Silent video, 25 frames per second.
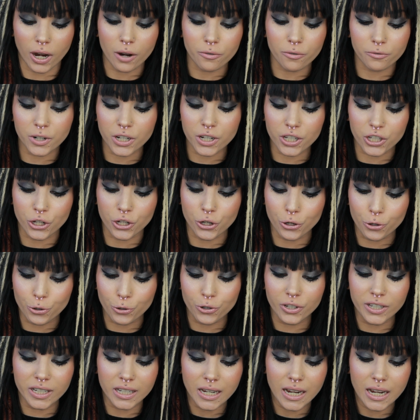Jeffrey's
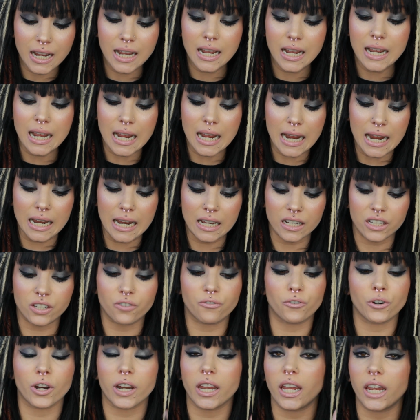nudes is
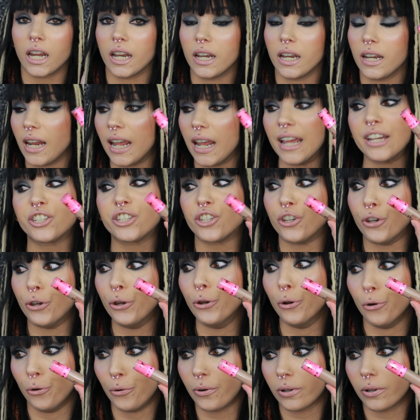freaking, it's
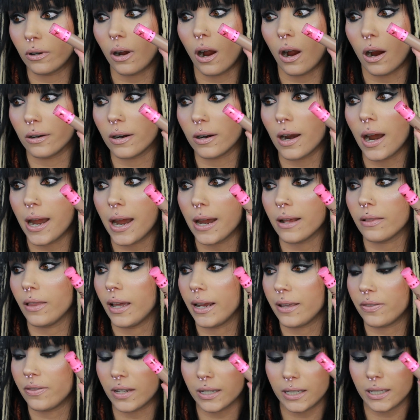nude, alright?
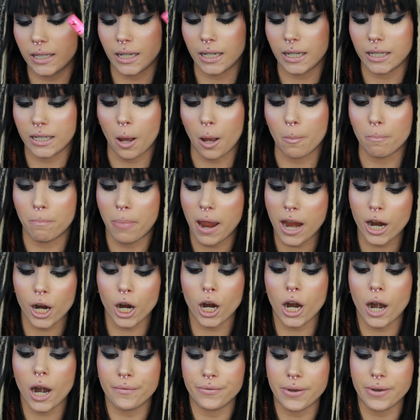Like, this is
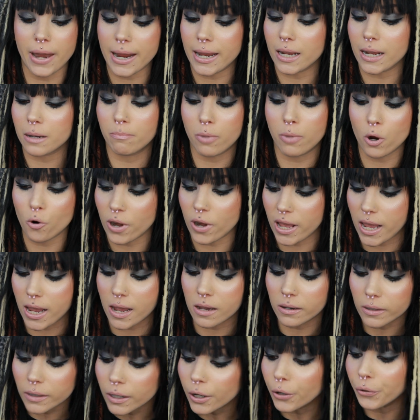bare naked
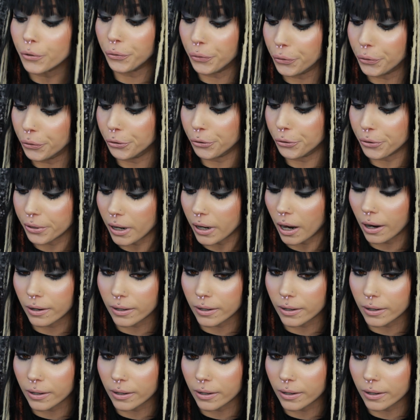booty nude,